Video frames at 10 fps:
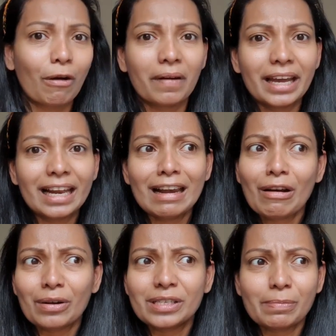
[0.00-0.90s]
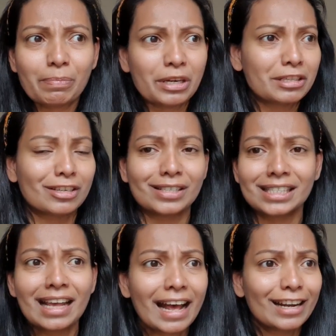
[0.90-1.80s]
or ill or depressed or
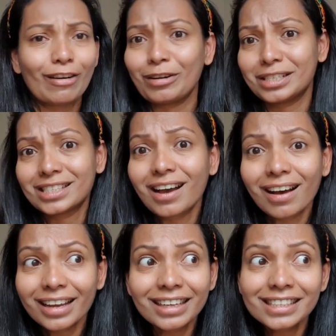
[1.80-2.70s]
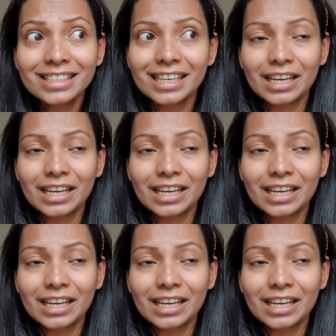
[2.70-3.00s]
sad or tired.